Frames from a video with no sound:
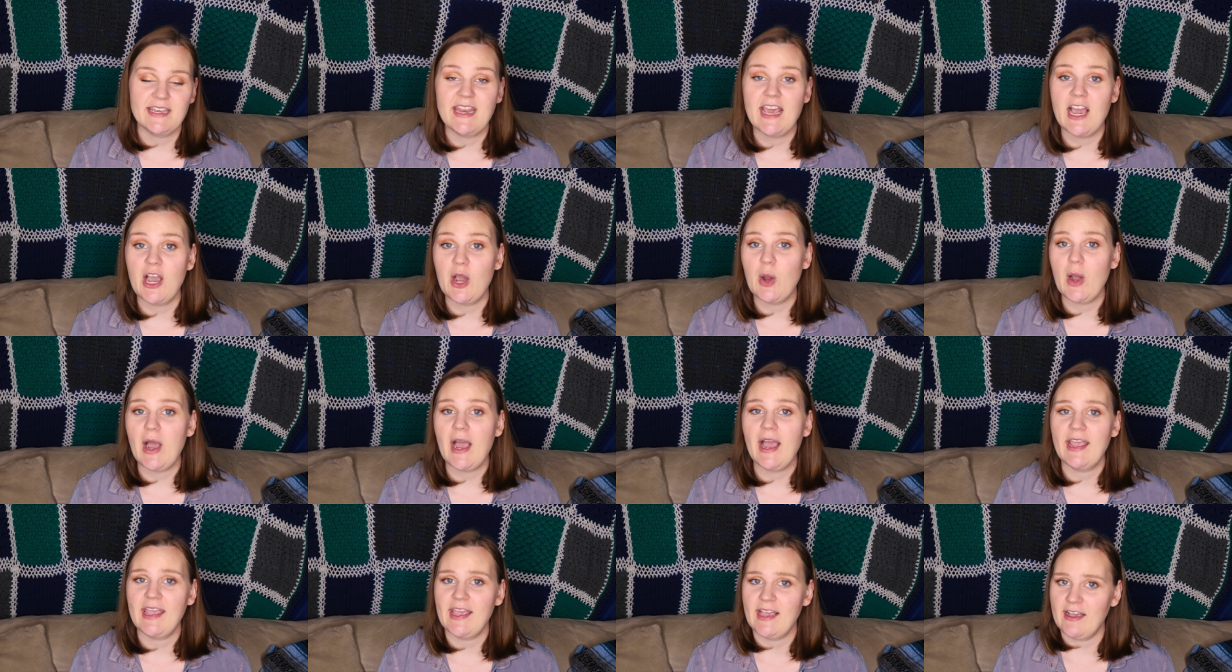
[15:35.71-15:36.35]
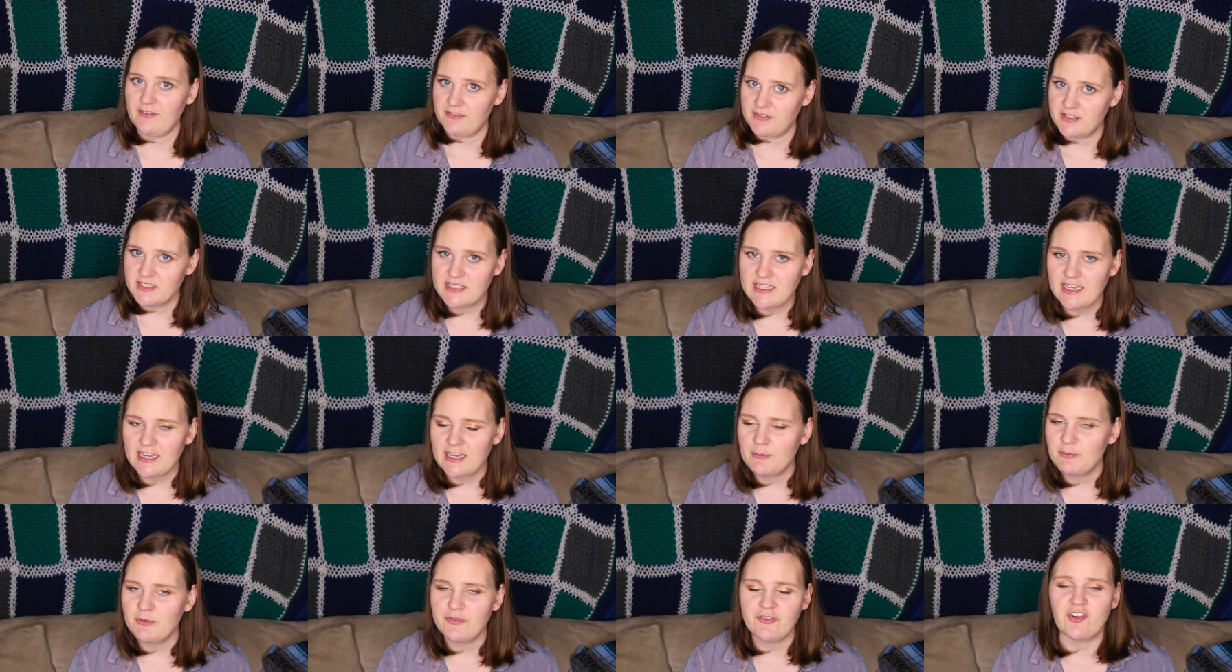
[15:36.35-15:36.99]
Now I have to
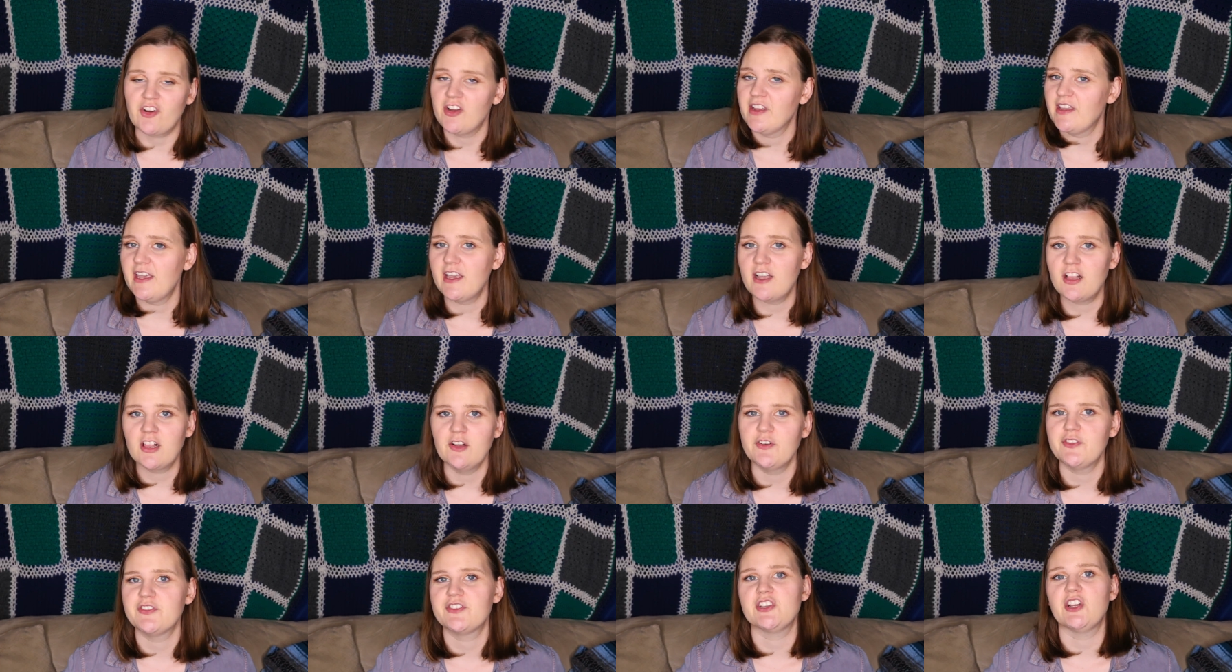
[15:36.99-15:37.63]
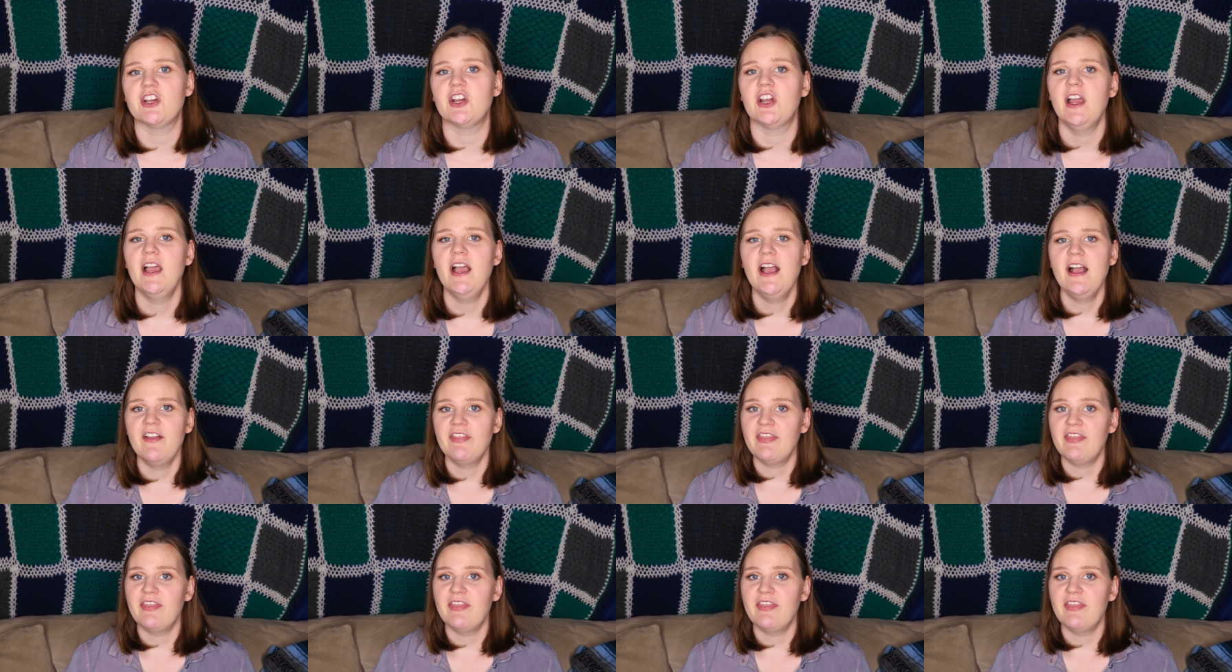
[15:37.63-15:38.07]
say before I get closer